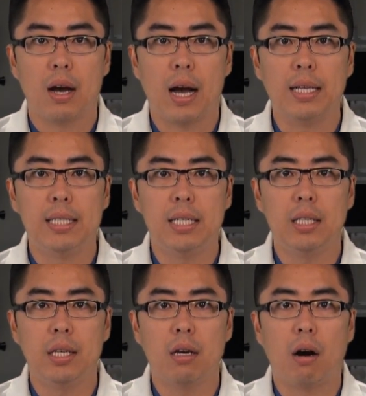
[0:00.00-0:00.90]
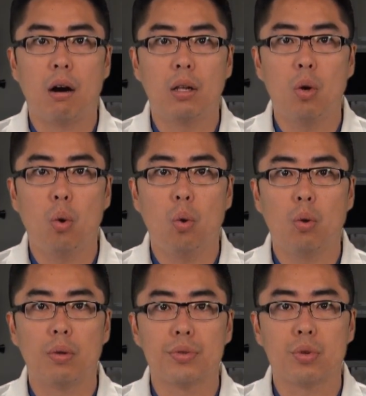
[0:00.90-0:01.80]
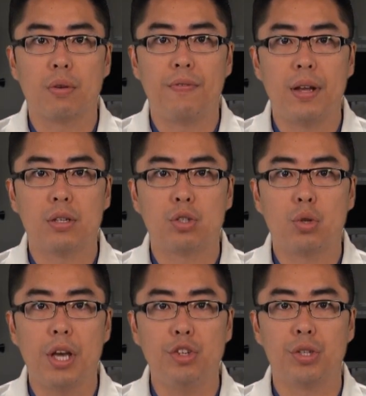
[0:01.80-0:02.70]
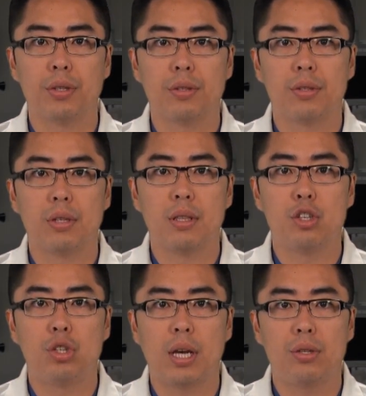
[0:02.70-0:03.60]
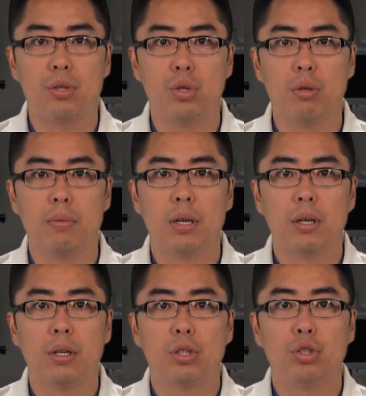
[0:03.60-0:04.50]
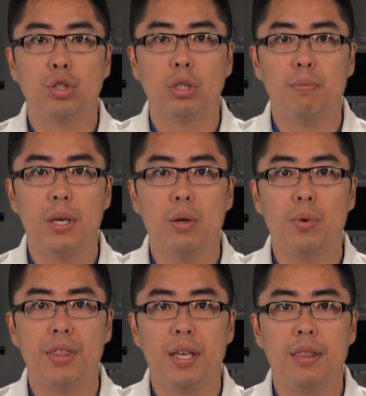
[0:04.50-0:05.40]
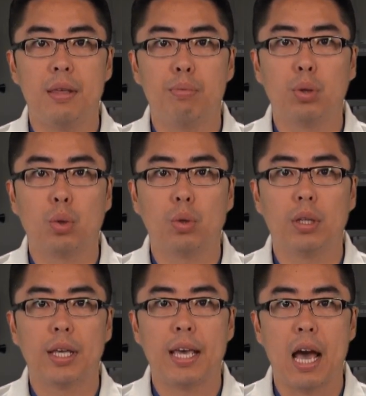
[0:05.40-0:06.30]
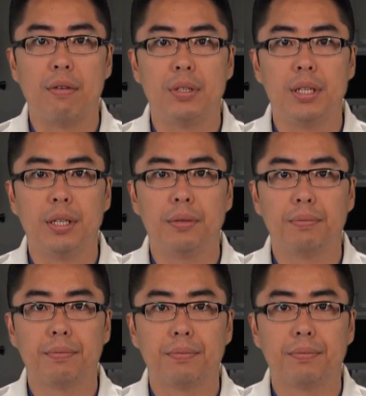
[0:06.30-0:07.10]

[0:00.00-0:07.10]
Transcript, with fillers: Ideally, all holes or fenestrations in the chest tube should be within the pleural cavity.